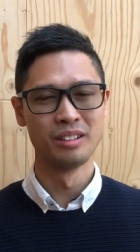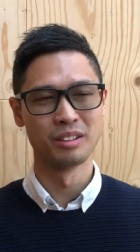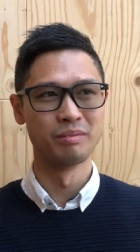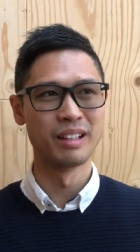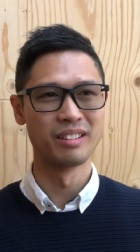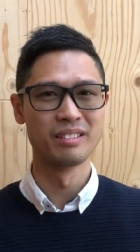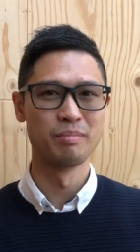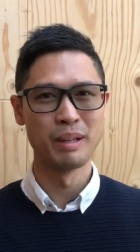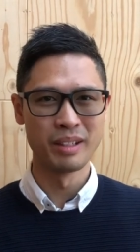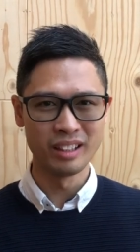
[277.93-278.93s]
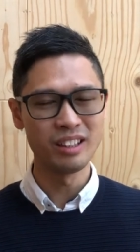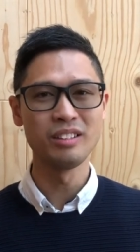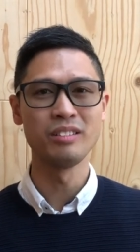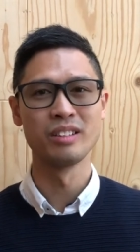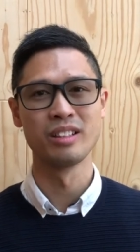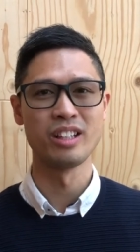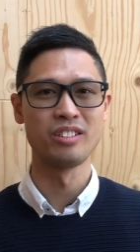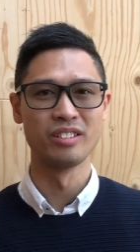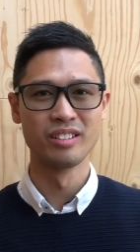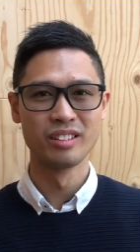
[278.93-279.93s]
So that's maybe a little
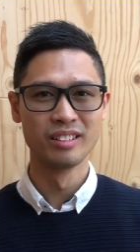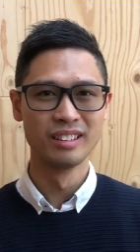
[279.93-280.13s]
suggestions.